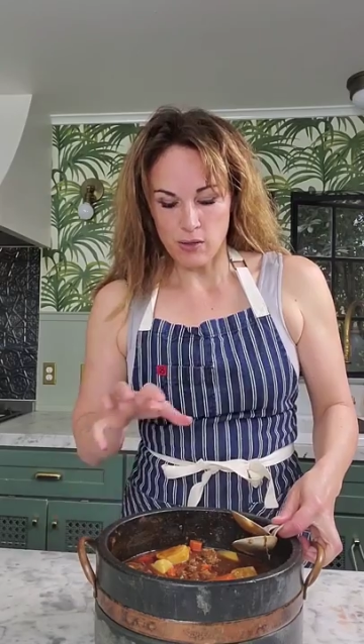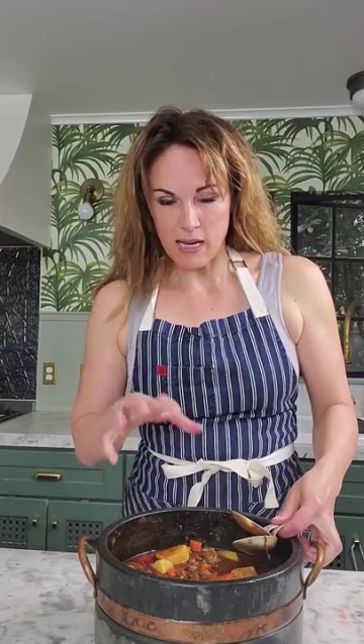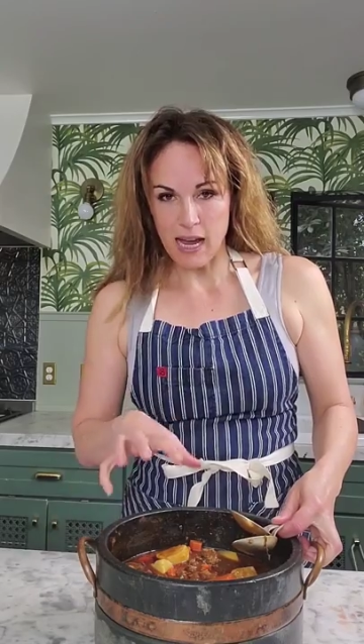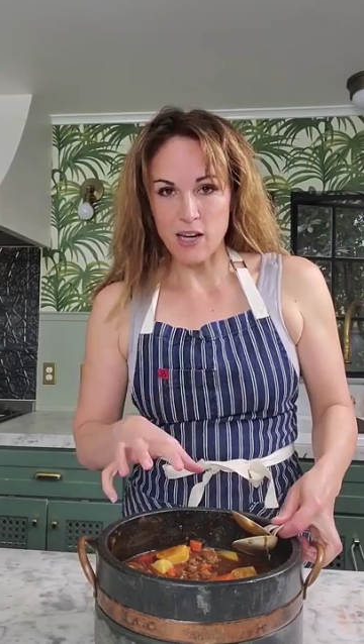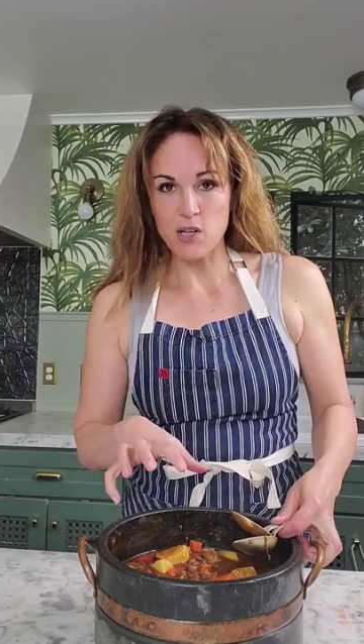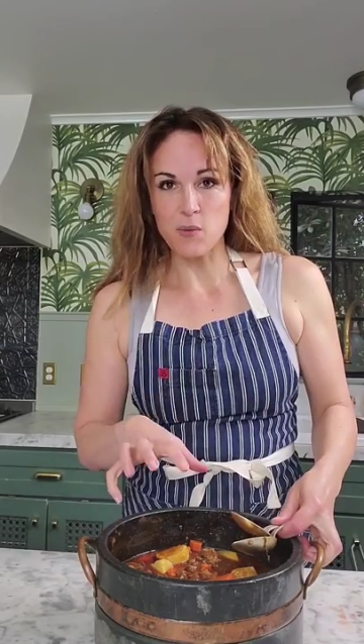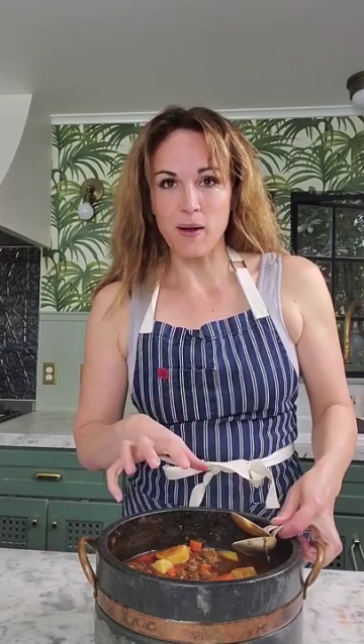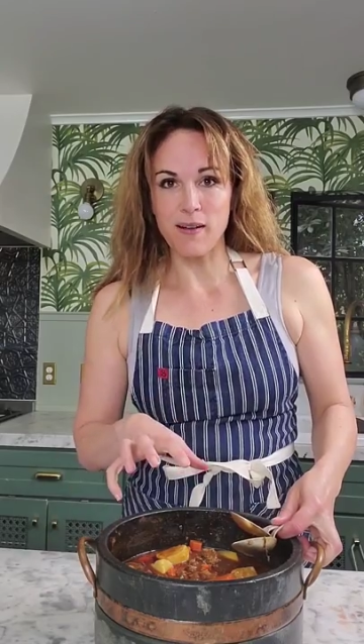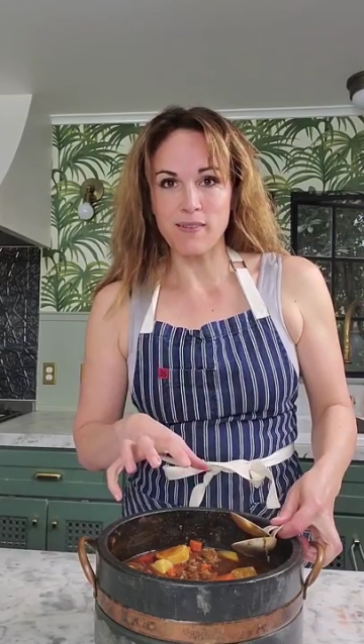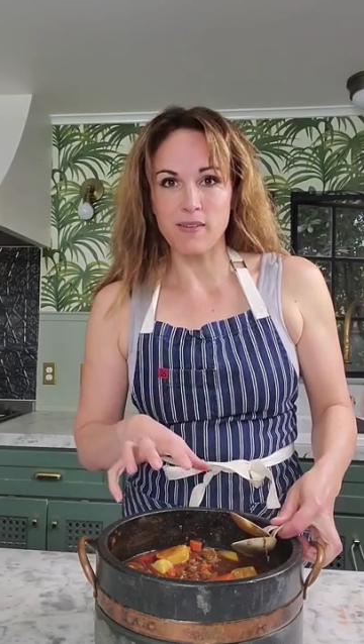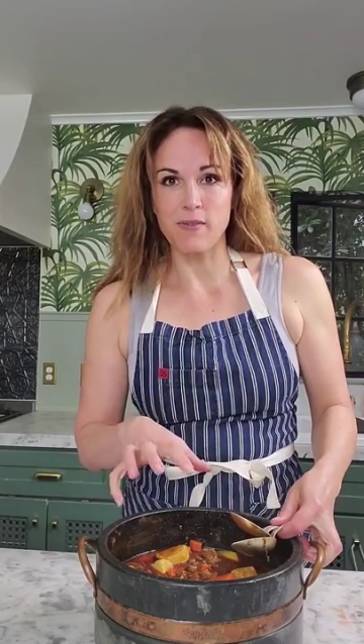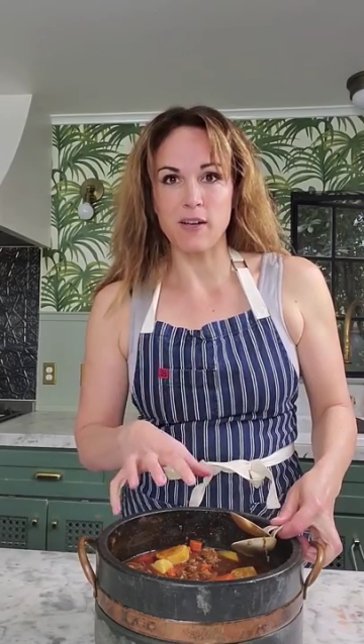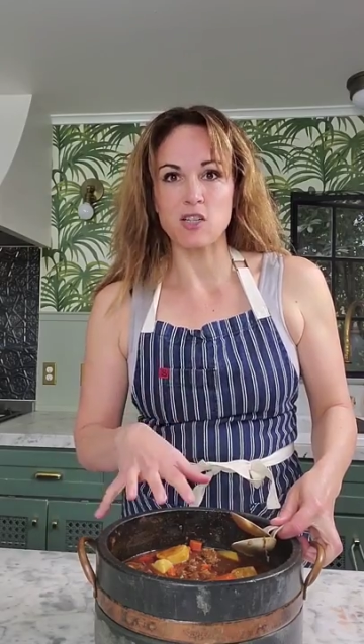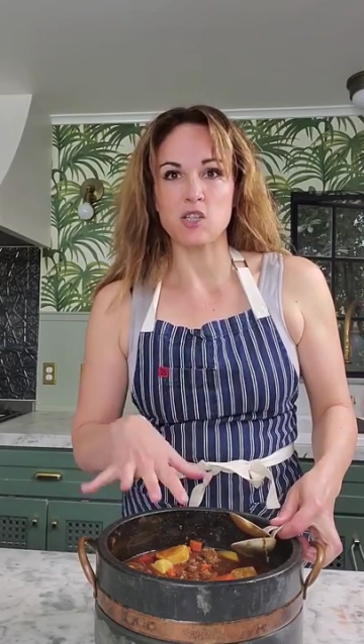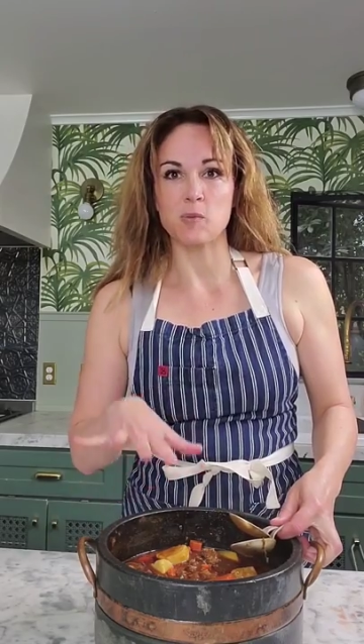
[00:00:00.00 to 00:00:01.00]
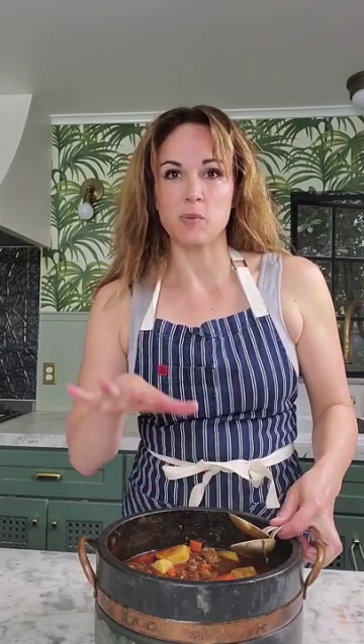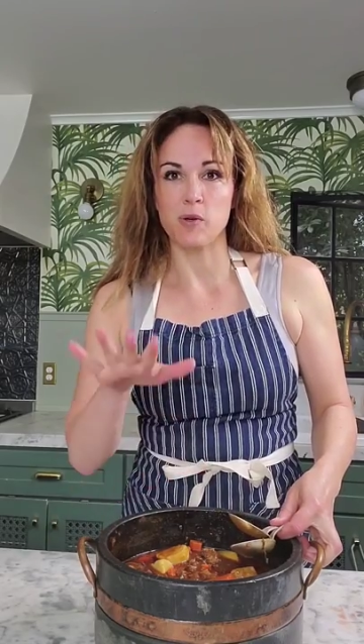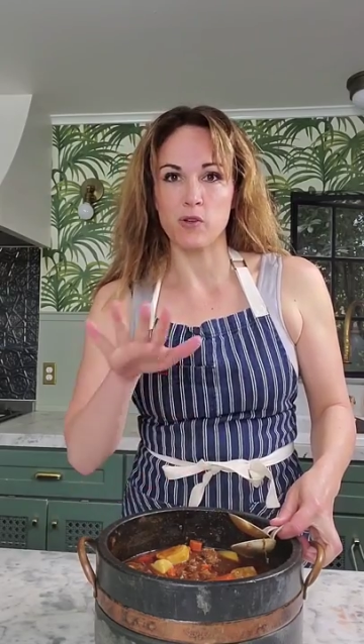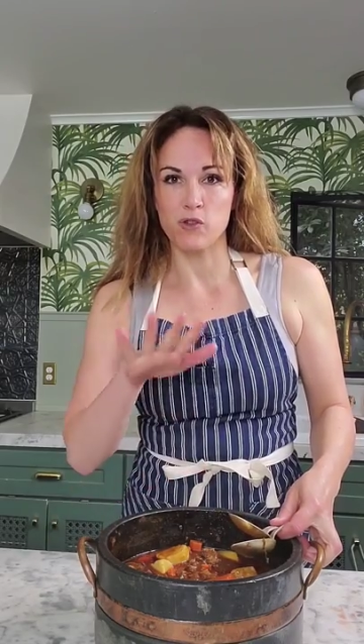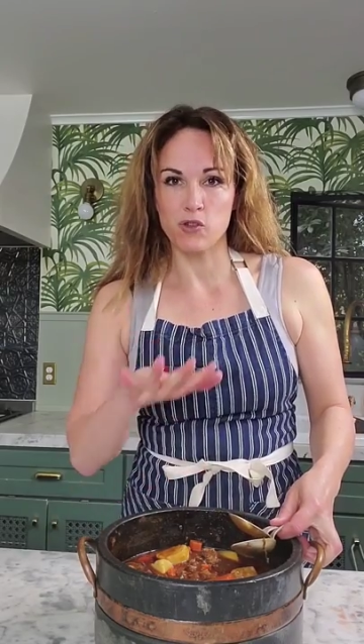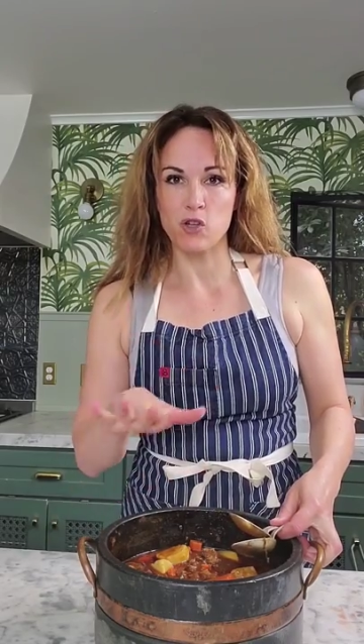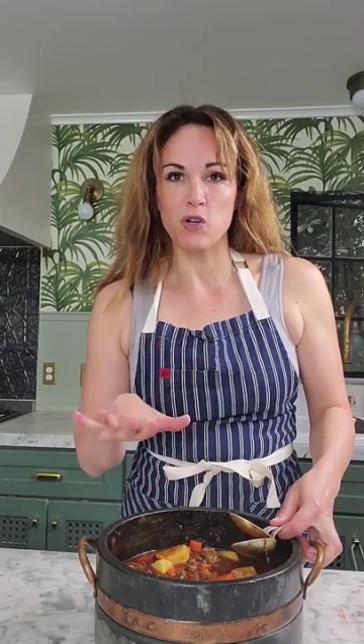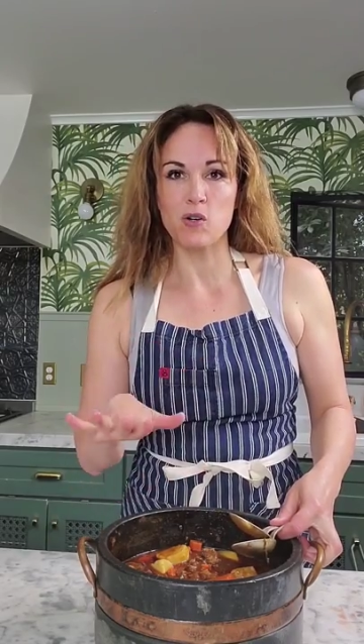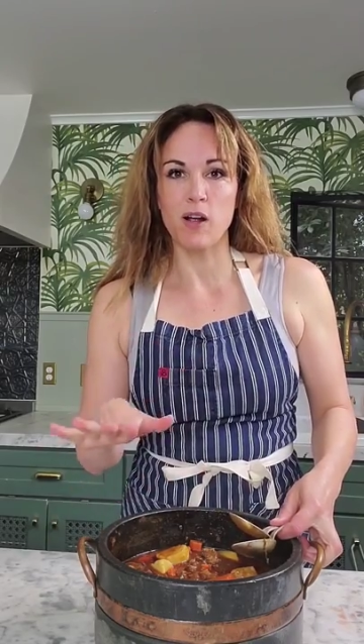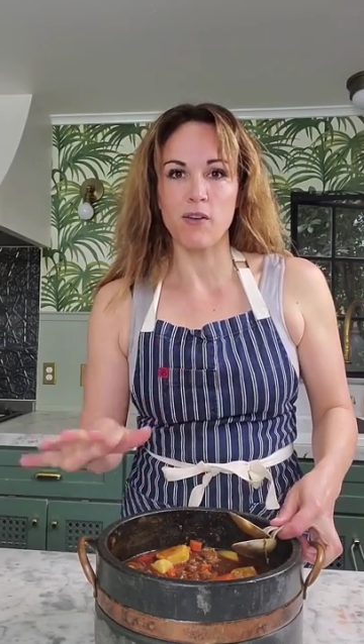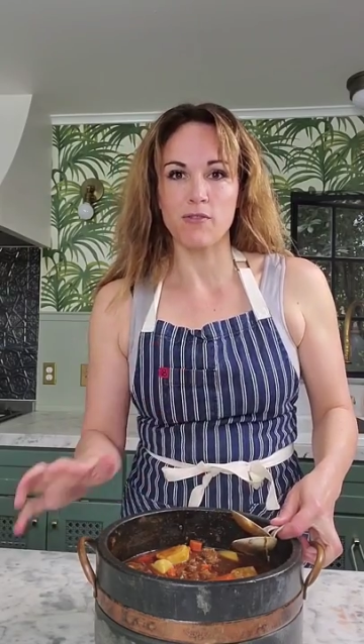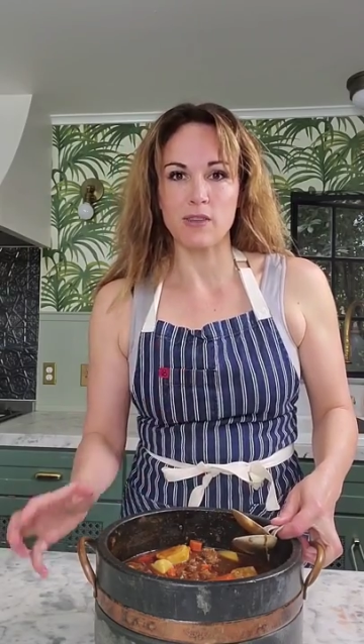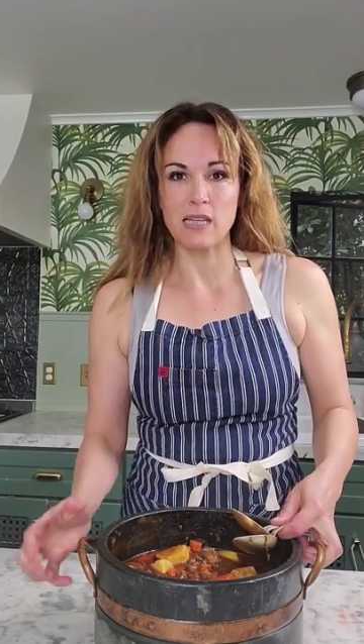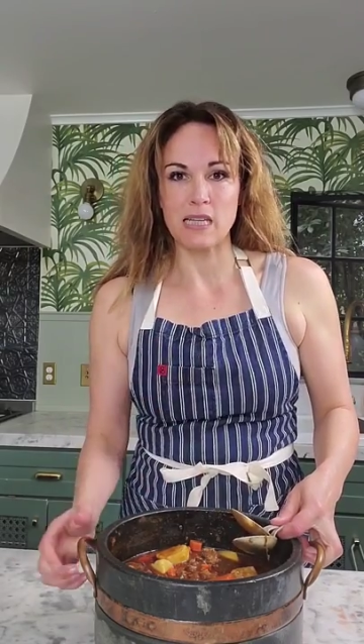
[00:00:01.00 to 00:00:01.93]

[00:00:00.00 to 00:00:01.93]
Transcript: tenderize the vegetables, turned off the